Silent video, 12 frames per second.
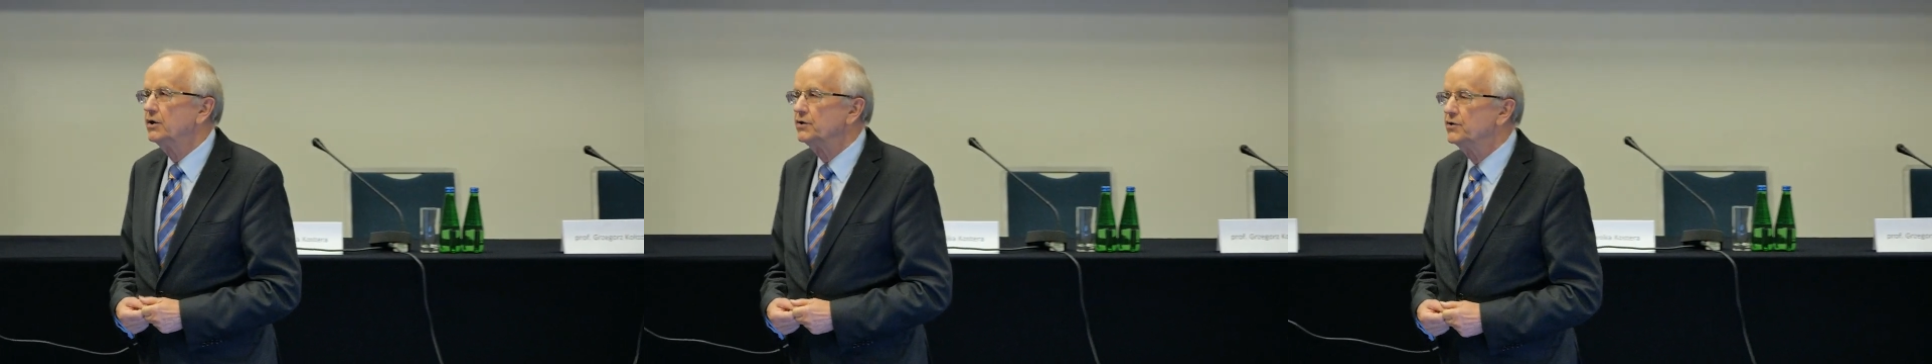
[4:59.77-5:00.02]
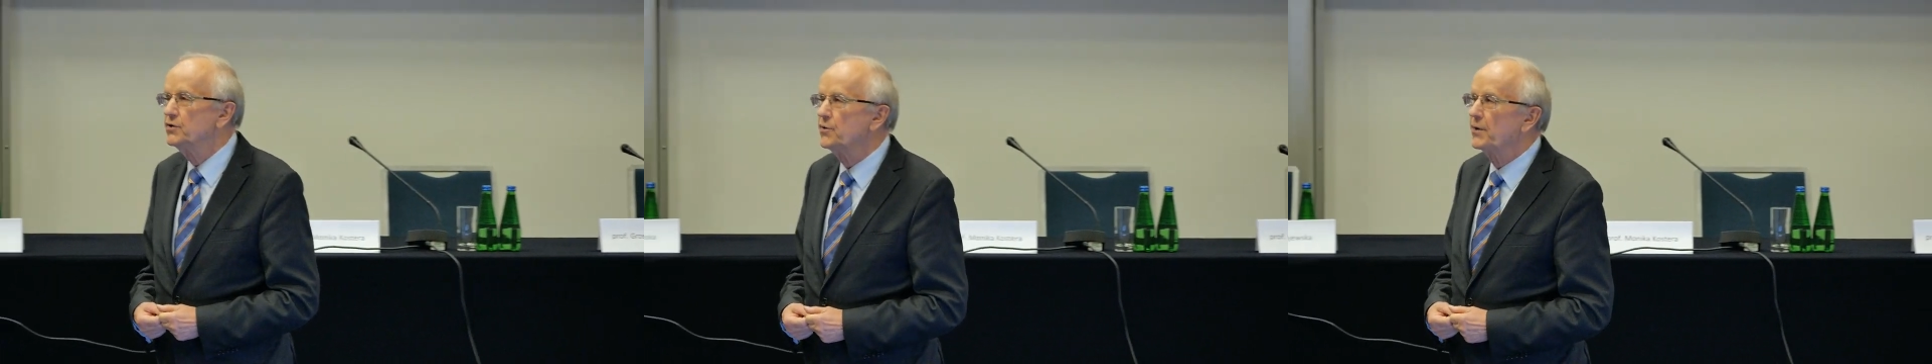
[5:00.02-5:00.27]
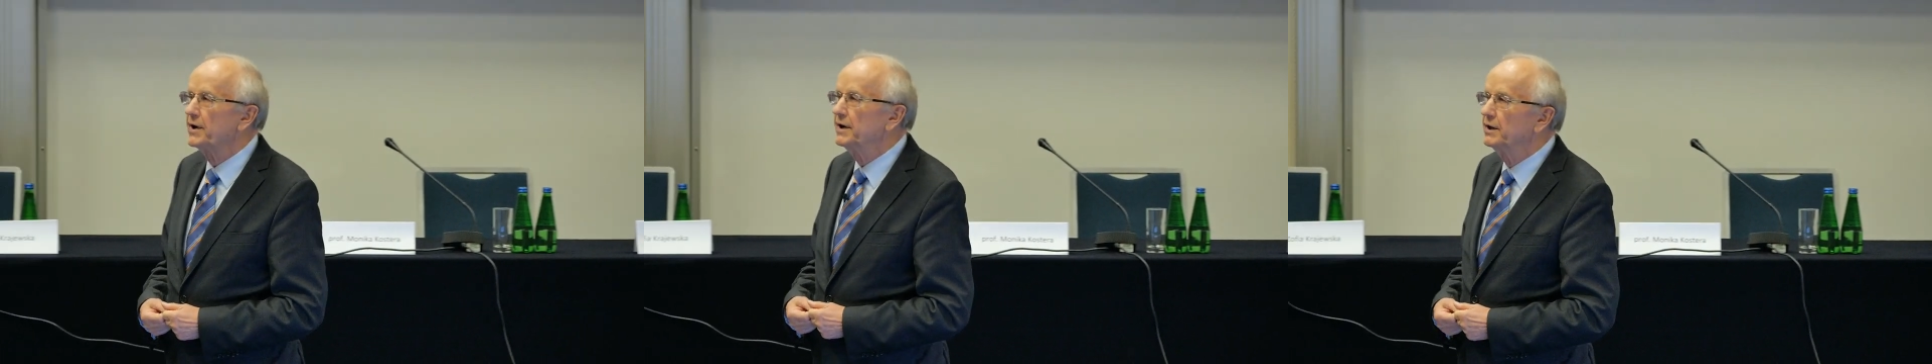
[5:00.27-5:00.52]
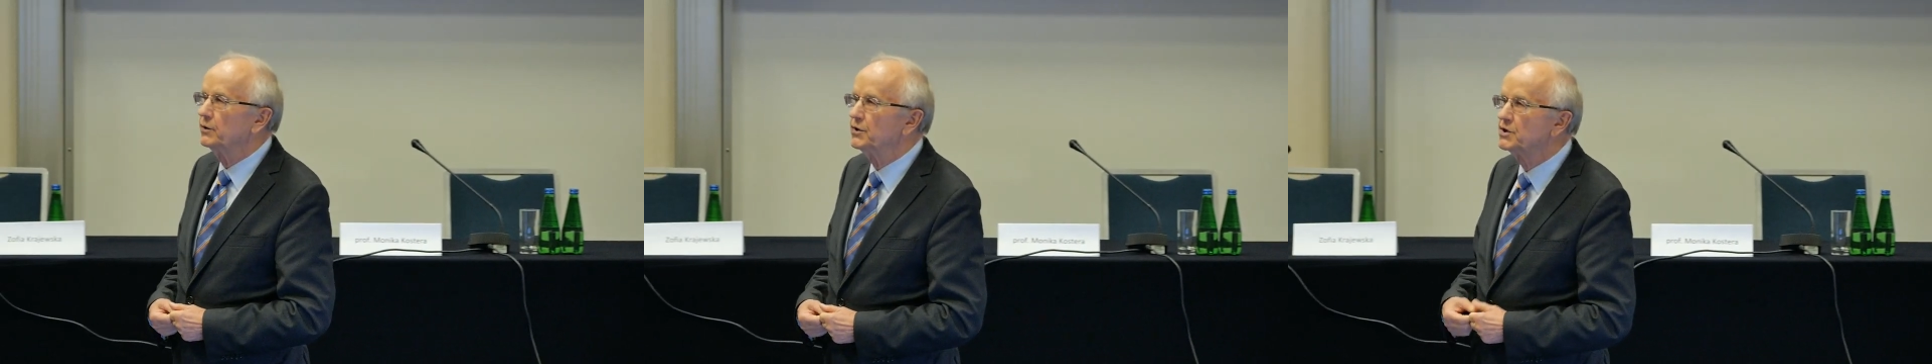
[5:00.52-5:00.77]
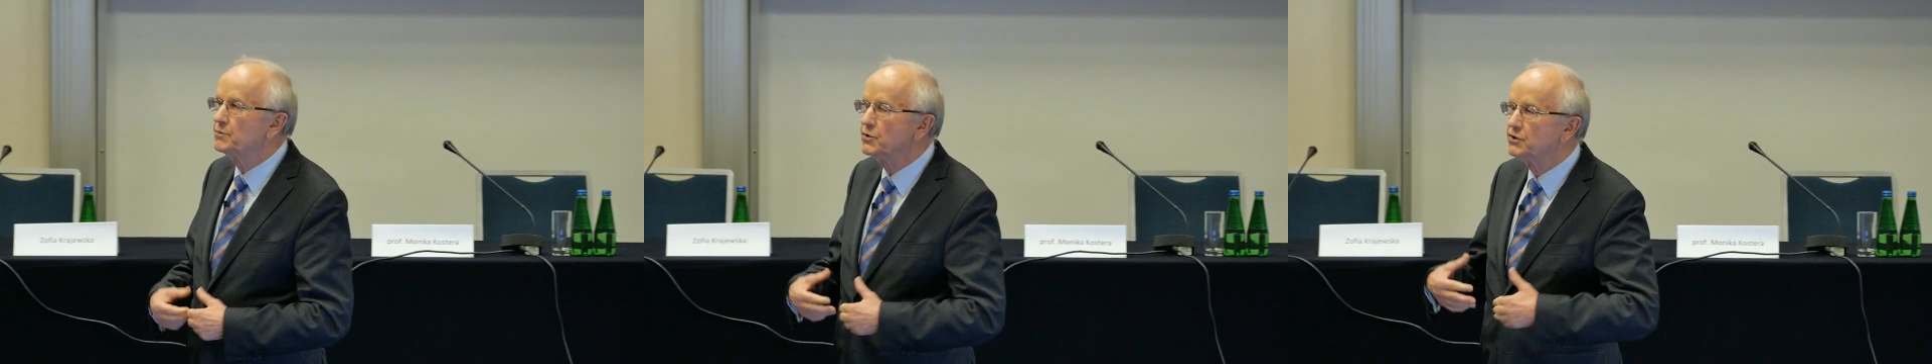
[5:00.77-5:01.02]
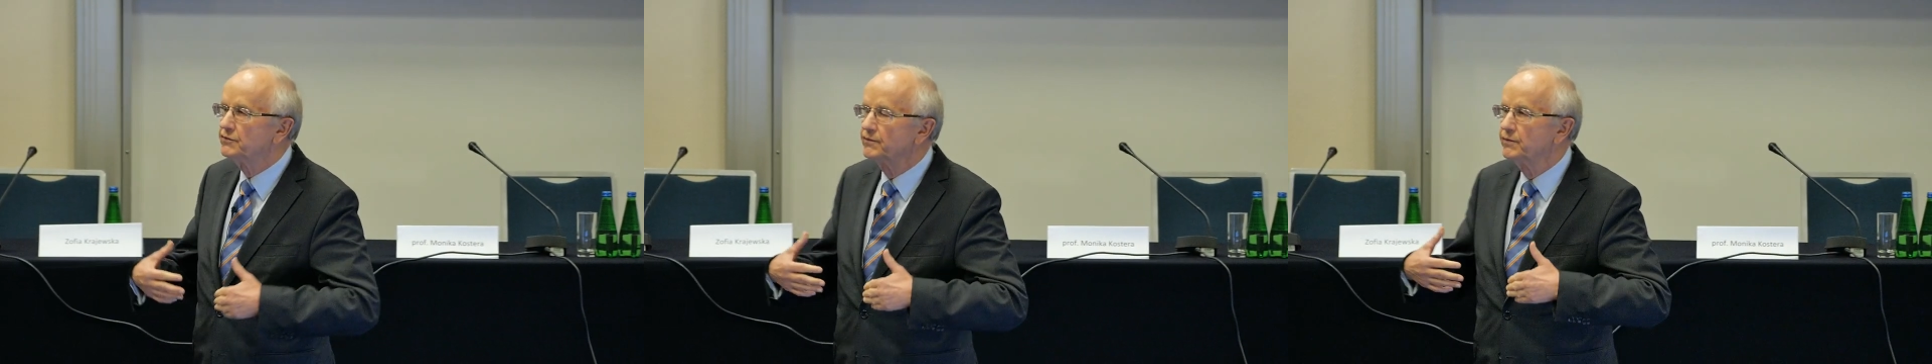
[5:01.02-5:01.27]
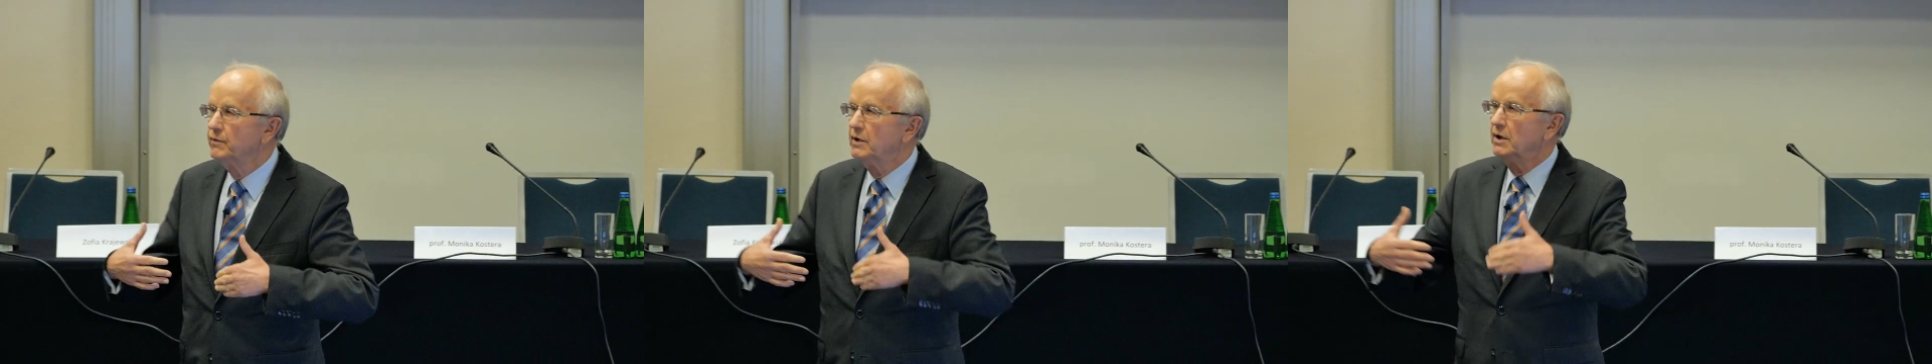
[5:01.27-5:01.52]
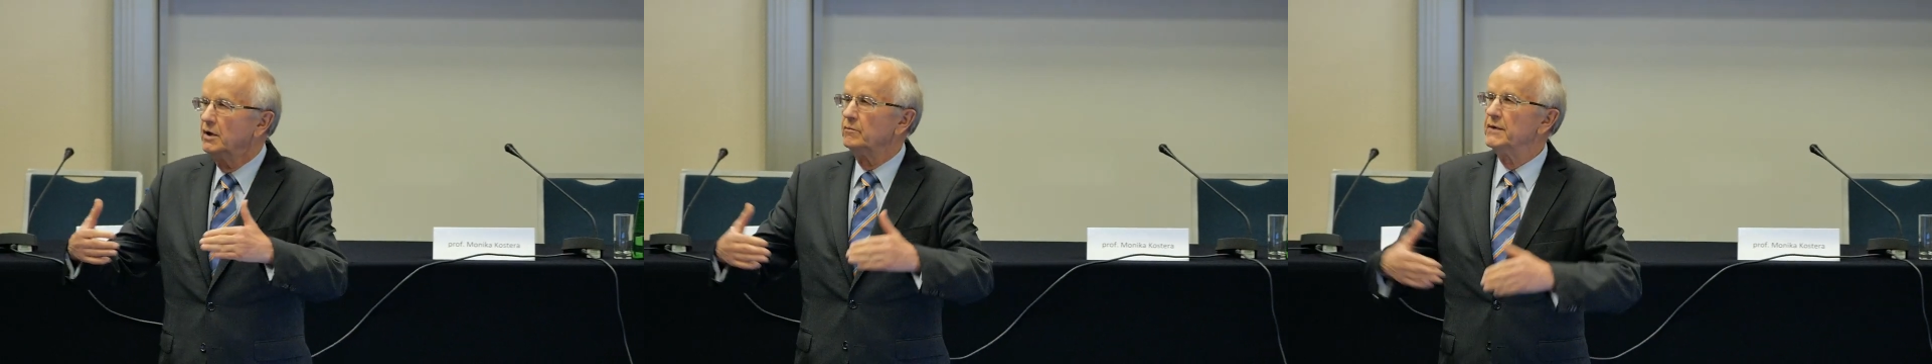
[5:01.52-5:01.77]
Ukraine, which pushed
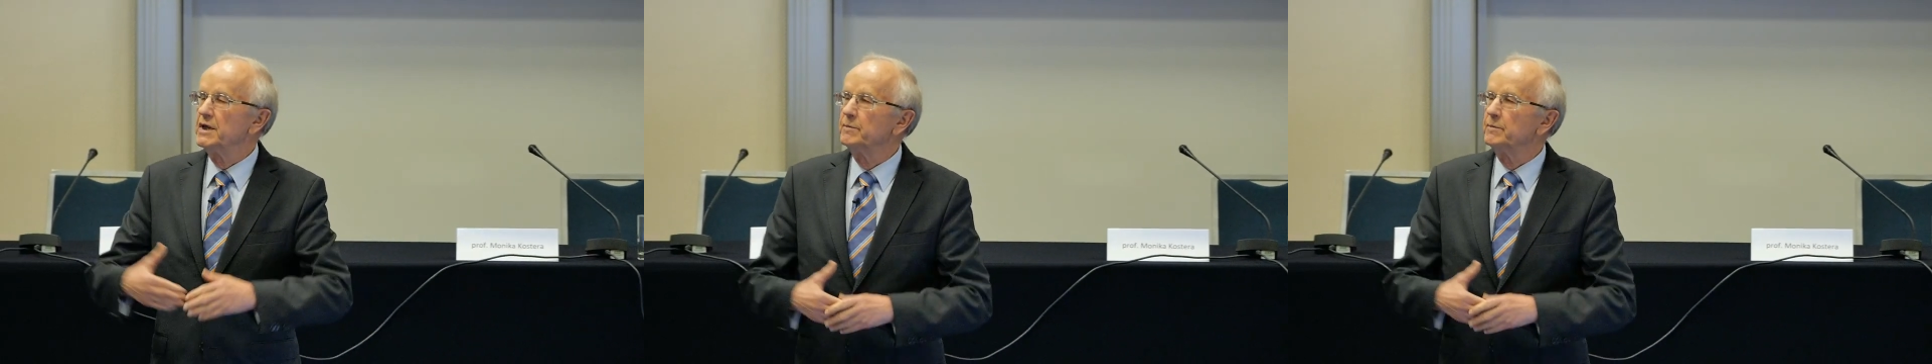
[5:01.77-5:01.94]
many